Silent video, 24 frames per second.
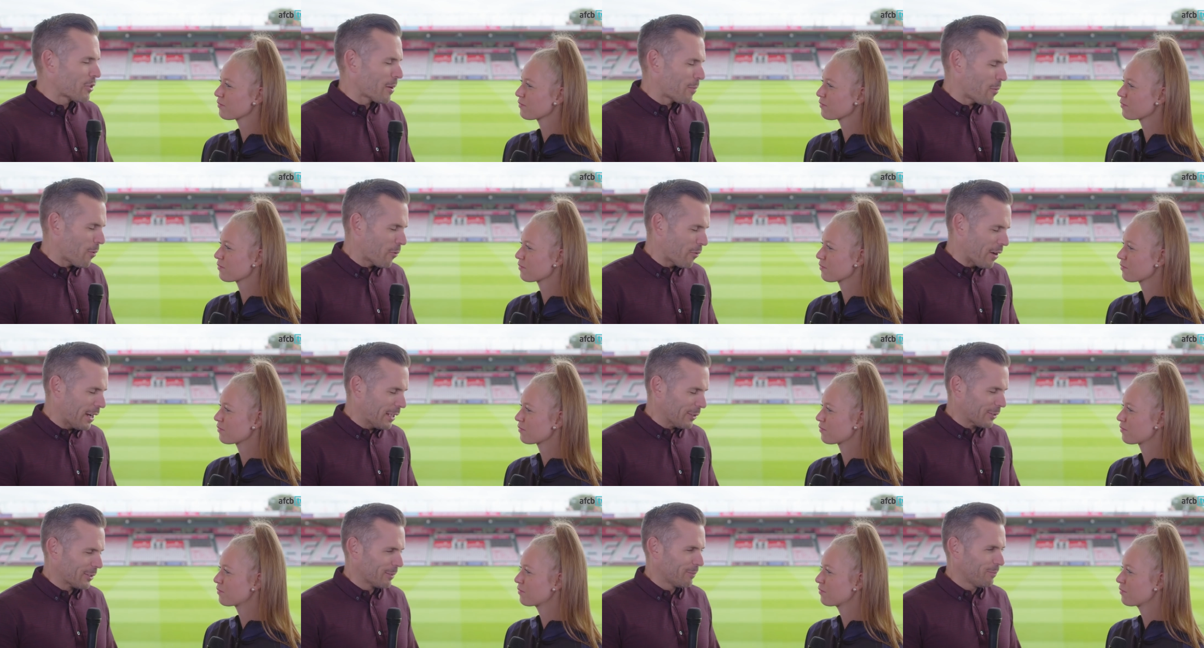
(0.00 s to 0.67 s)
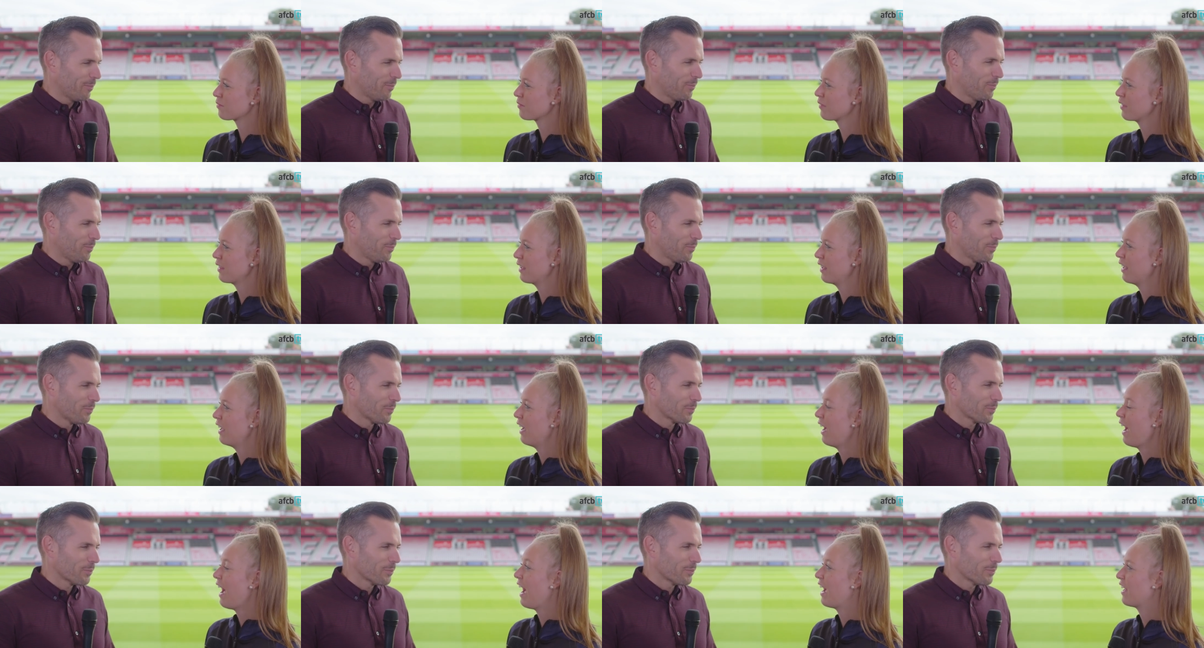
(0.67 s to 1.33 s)
Speaker 1: trip all round.
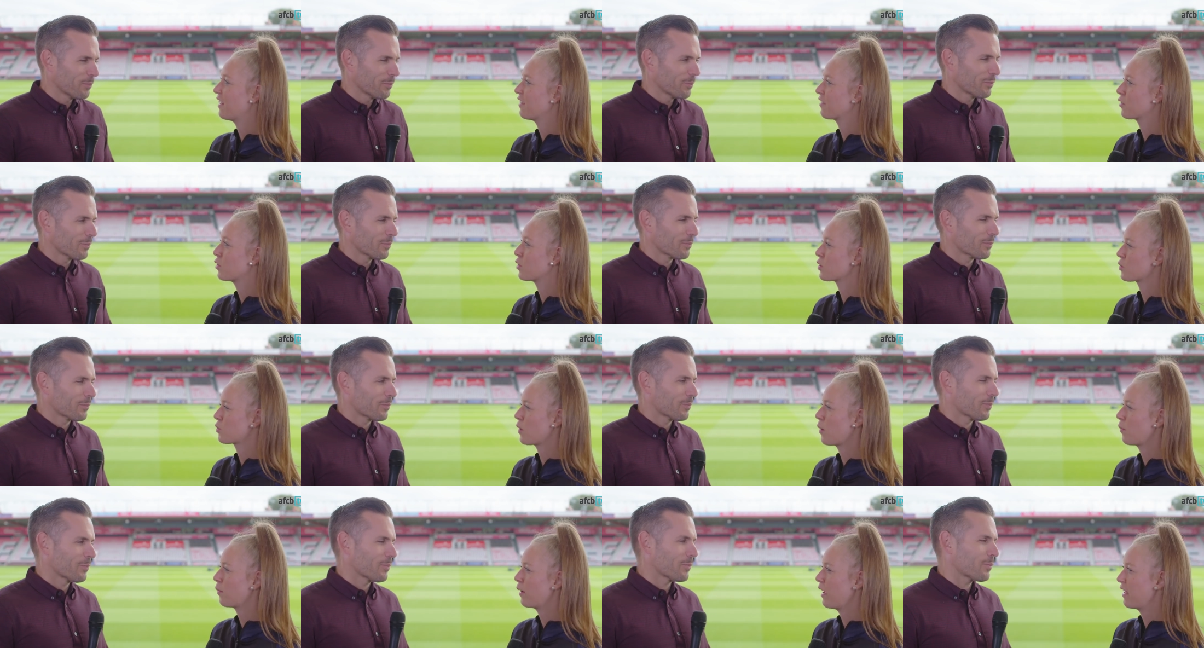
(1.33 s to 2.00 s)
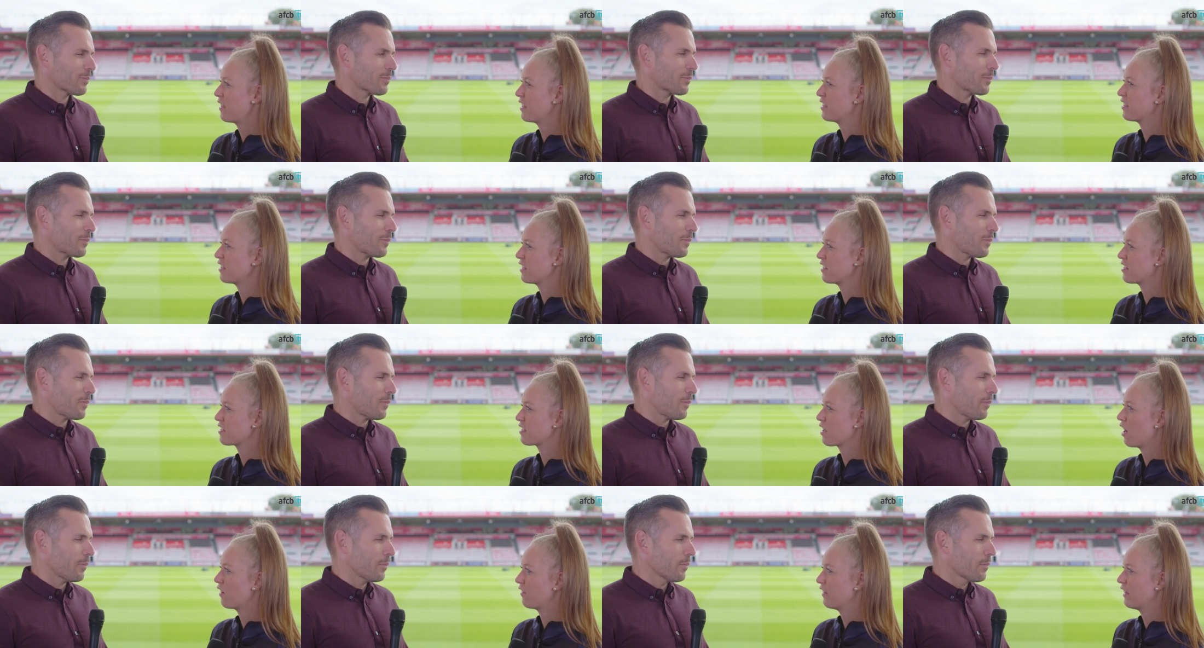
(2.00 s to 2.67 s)
Speaker 2: And of course, one player that did
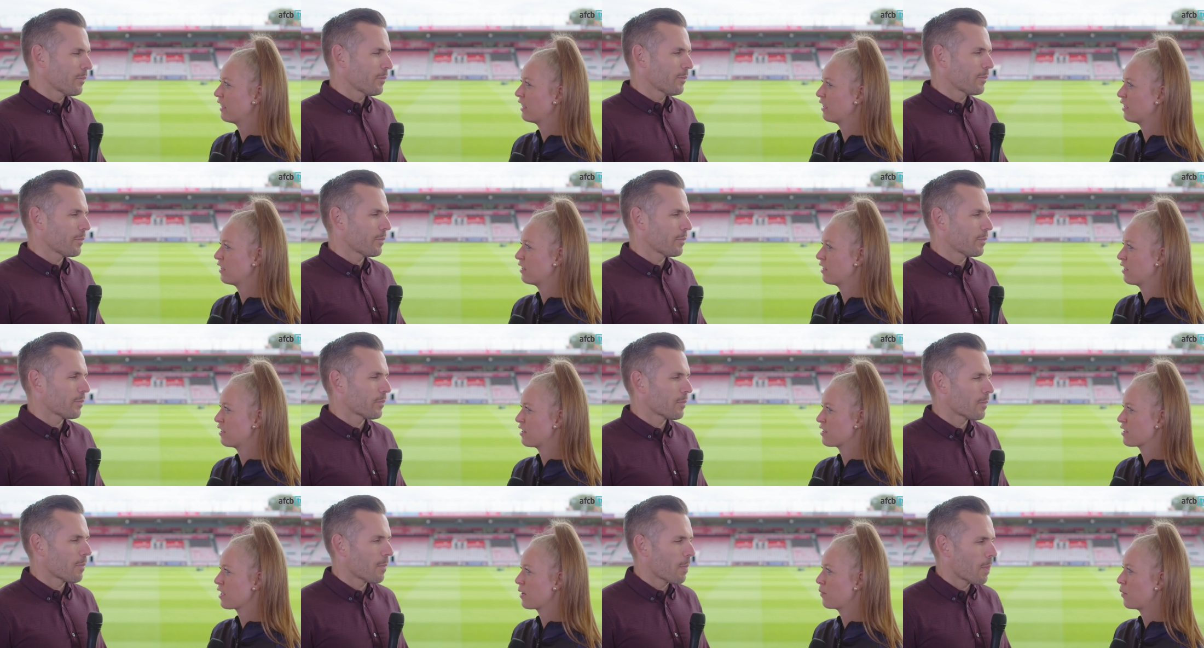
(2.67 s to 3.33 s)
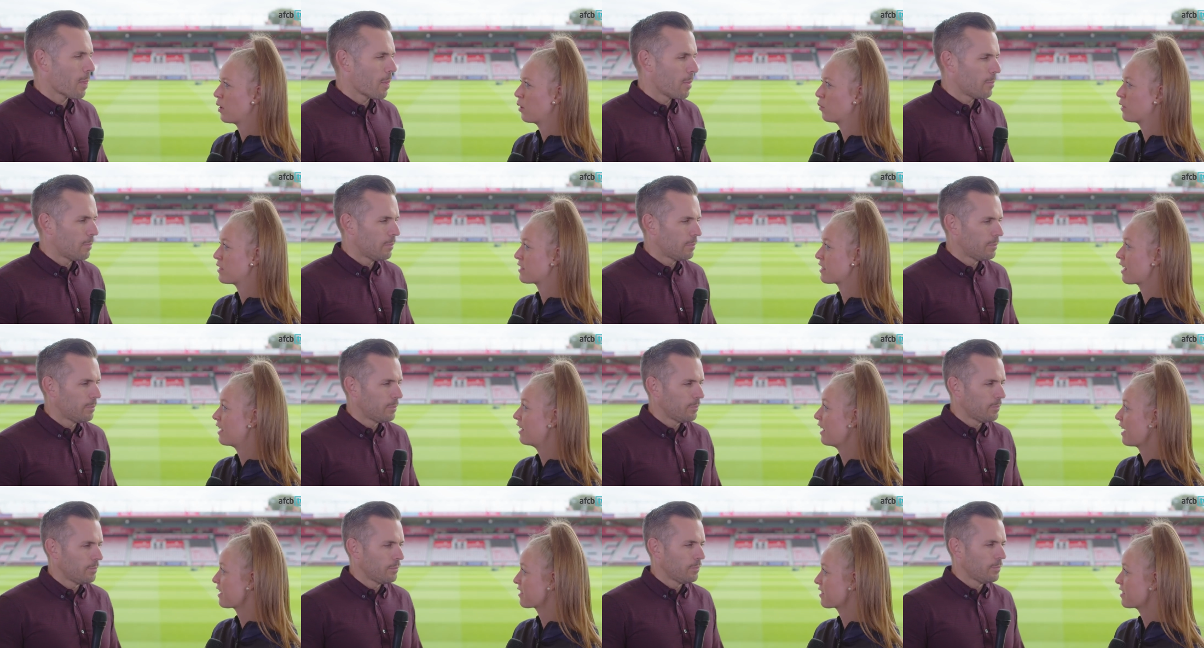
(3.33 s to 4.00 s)
star for England in the summer was
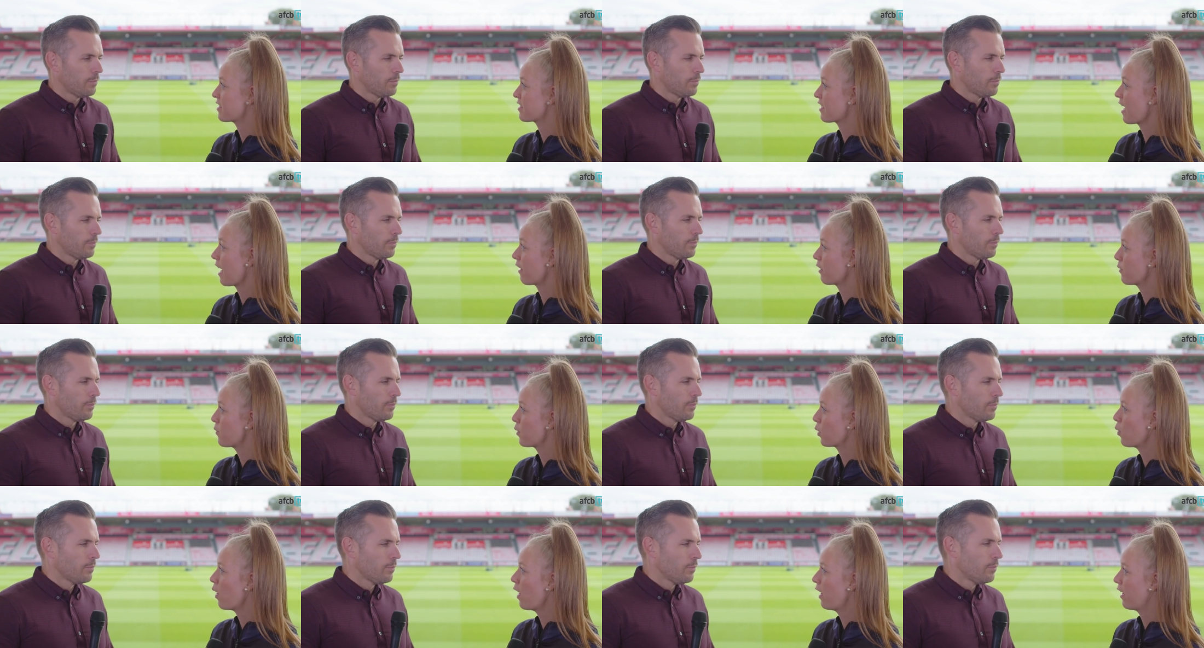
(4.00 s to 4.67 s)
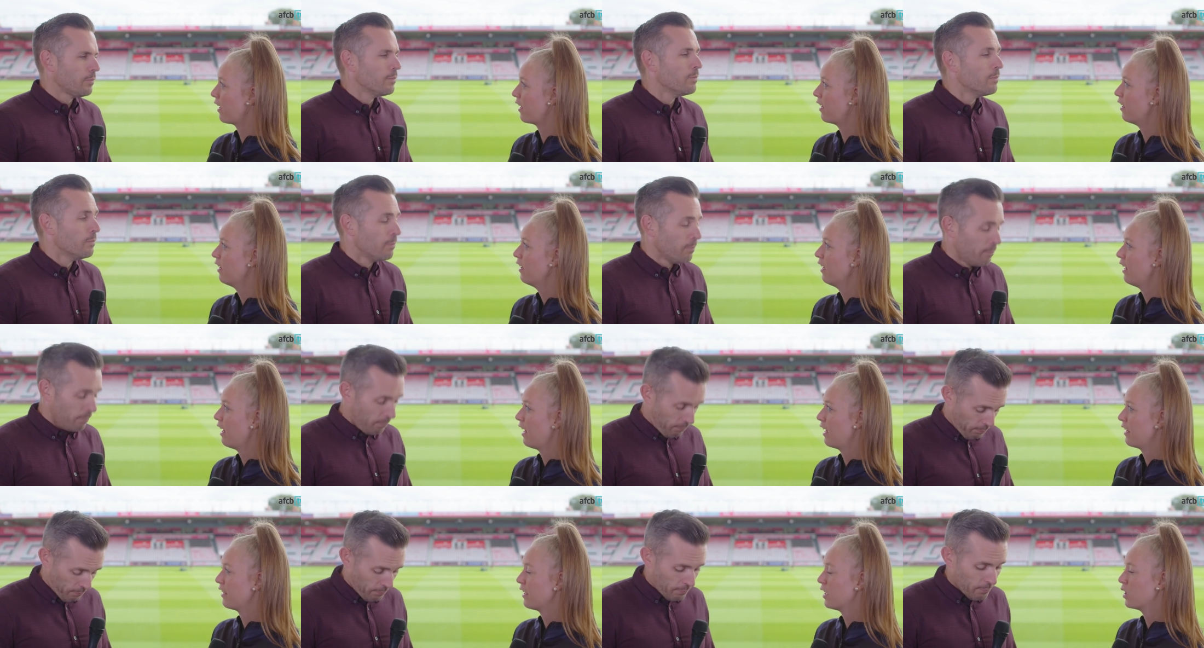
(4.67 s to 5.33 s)
Leicester's Harry Maguire,
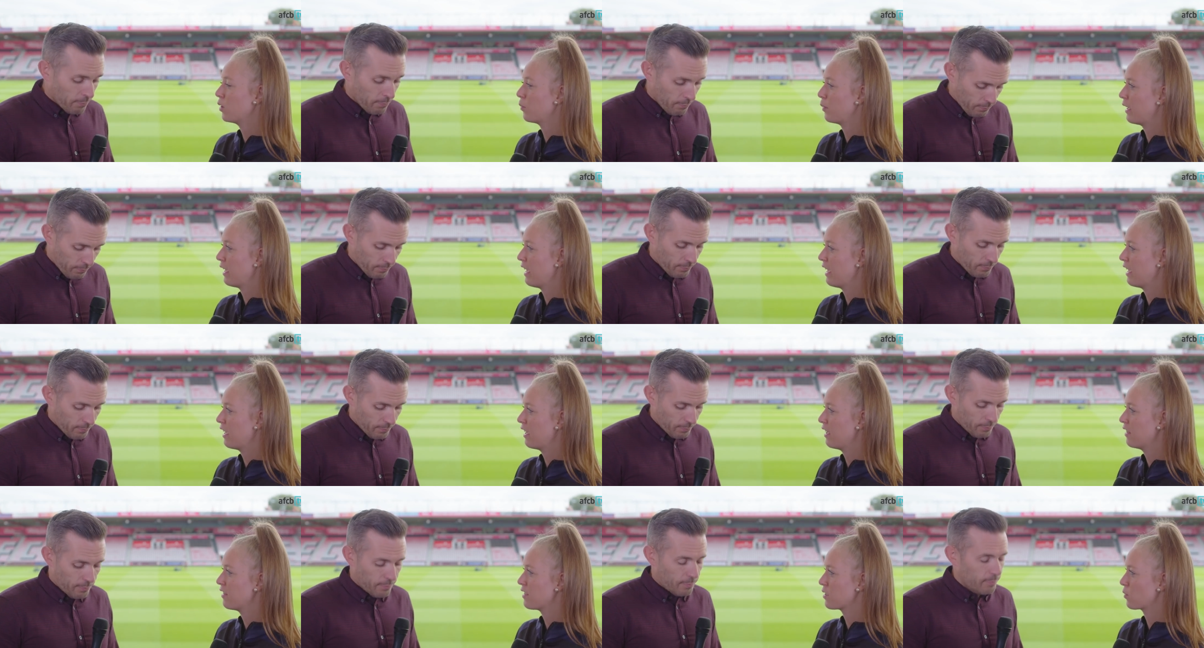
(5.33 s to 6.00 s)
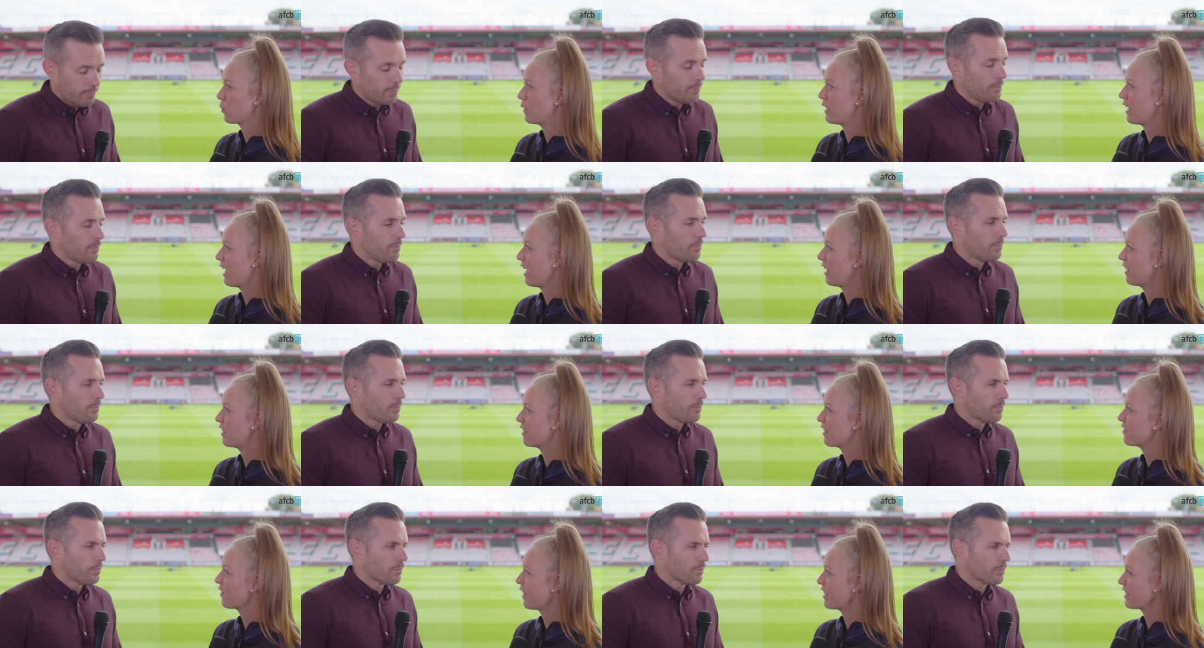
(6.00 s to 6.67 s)
and he'll be here this
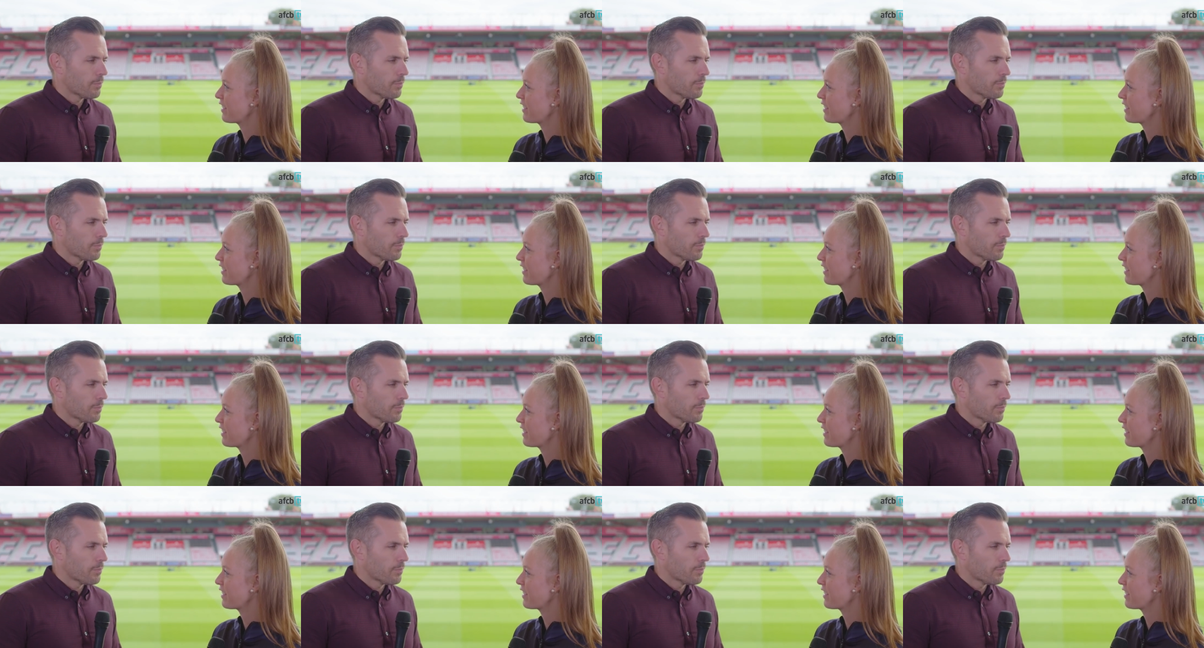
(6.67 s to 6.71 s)
weekend at